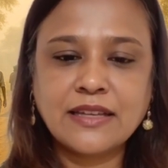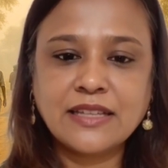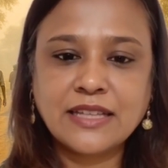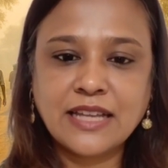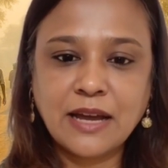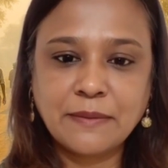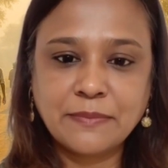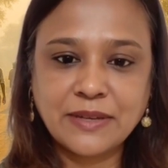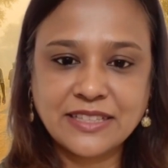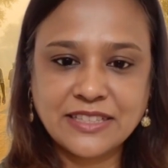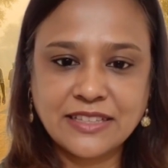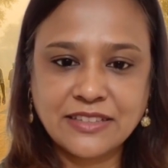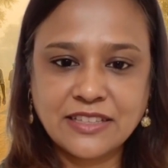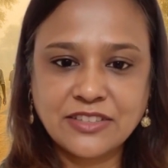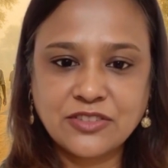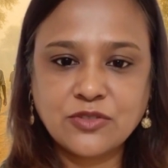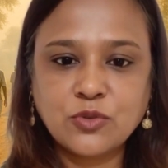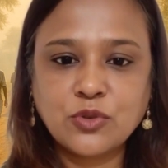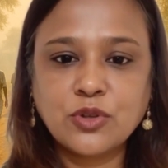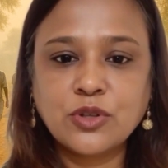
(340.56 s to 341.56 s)
come into
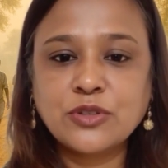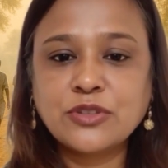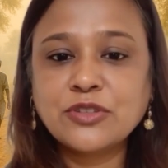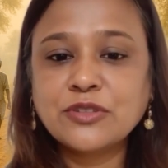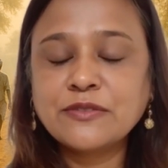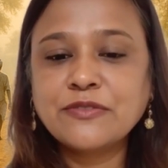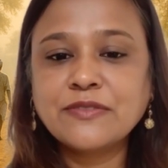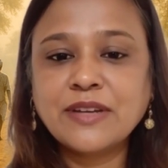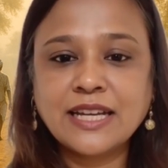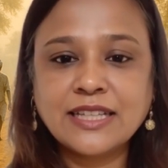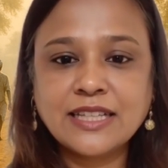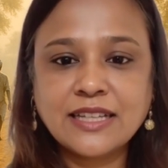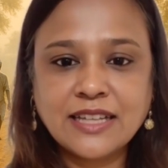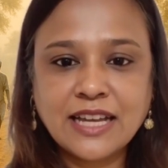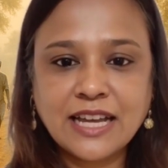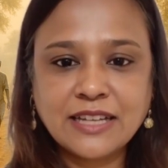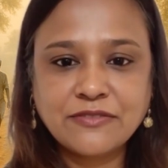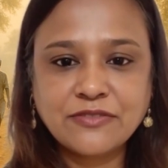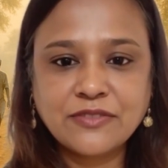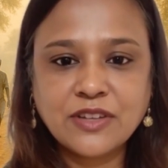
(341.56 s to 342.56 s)
this world to fight a
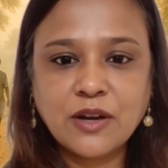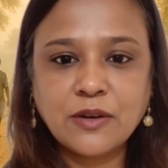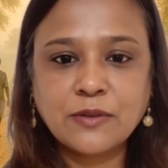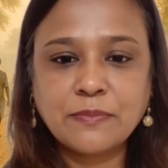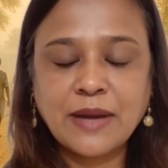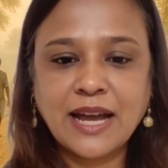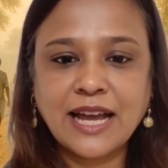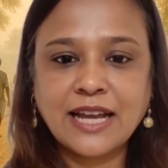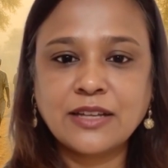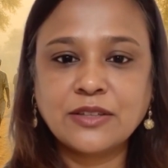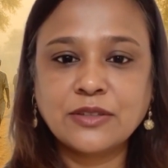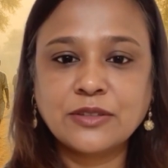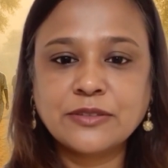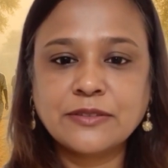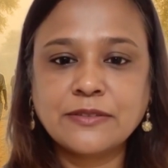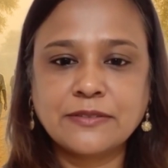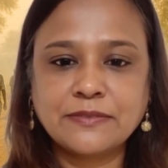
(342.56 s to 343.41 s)
lifelong battle.